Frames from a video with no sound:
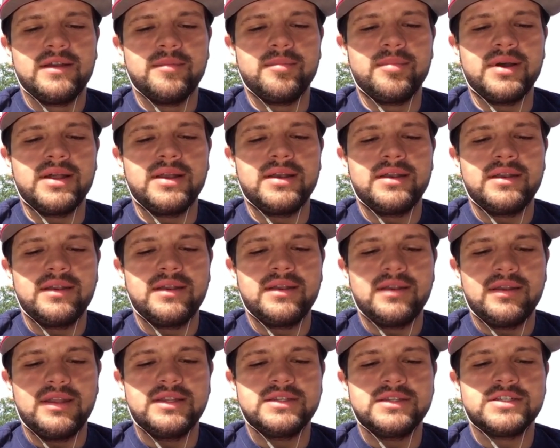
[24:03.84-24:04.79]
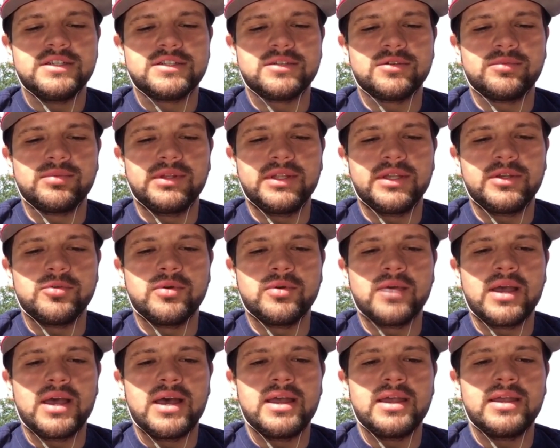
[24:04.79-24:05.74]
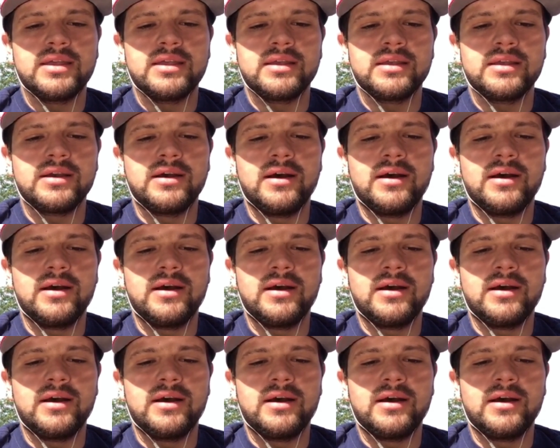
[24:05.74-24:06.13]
But he's just a really cool guy.